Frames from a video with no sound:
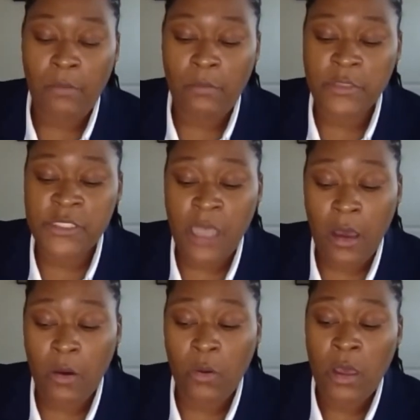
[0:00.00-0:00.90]

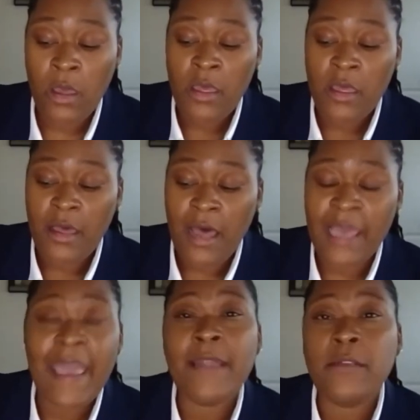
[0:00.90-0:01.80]
So
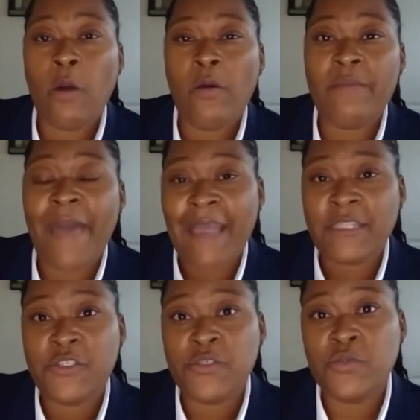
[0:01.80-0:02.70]
again, going back
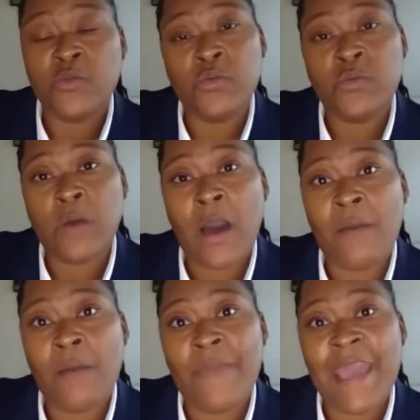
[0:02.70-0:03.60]
to
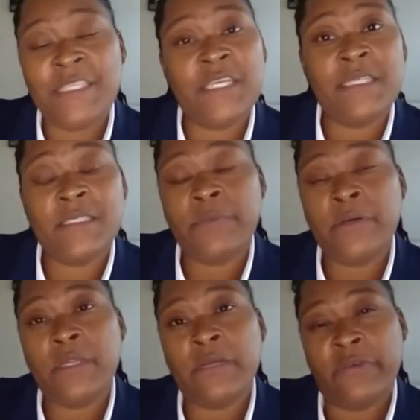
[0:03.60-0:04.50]
aging and
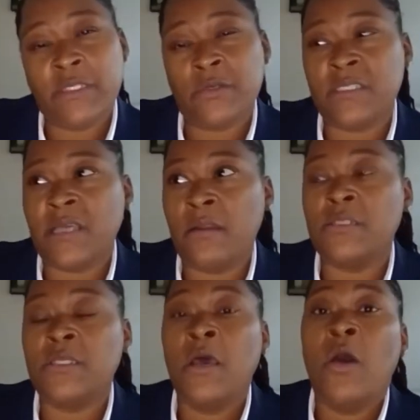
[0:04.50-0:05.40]
disability resource
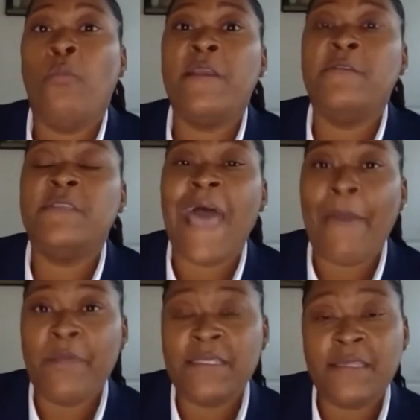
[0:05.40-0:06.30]
centers, when you
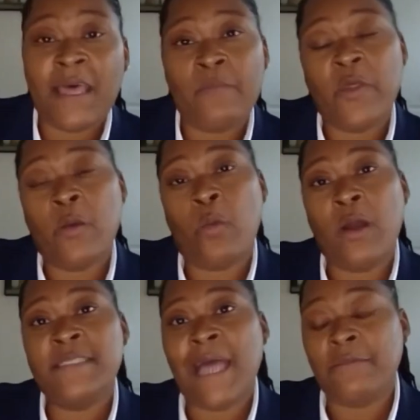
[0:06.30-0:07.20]
tap into them, they're
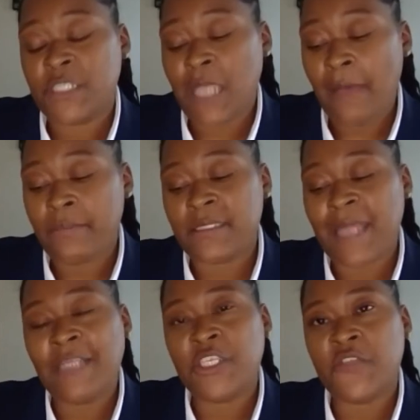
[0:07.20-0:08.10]
one-stop shops,
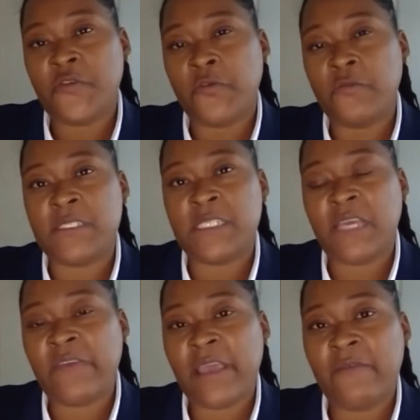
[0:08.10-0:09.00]
not just for
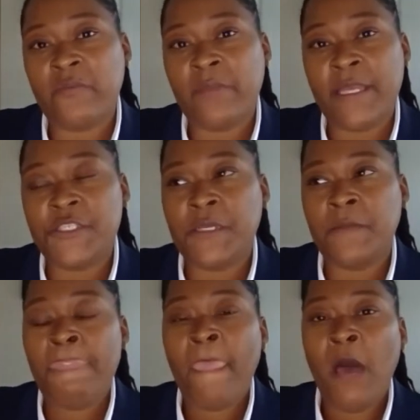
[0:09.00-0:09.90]
receiving information,
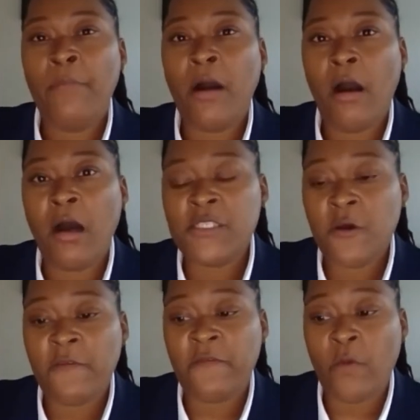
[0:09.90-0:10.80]
but also
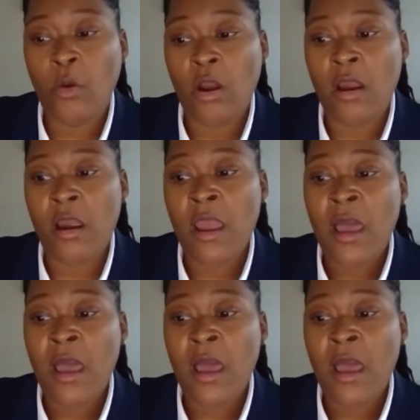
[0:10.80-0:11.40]
for